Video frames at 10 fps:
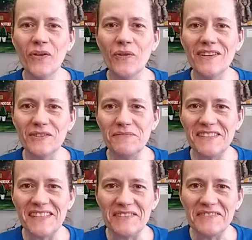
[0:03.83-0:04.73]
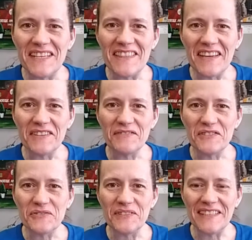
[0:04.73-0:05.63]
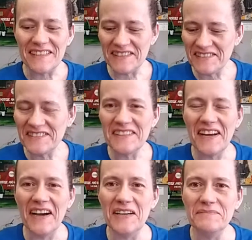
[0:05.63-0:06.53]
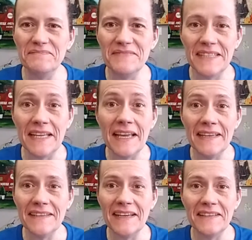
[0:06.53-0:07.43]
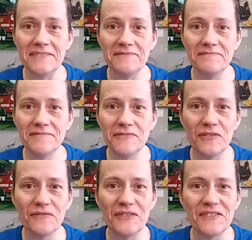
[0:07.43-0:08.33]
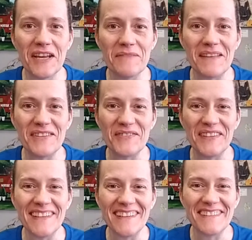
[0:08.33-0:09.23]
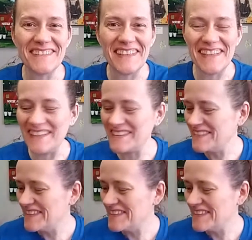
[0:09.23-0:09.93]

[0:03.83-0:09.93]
Welcome, Stephanie. Thanks for joining us um, today and for the first time. That's really exciting.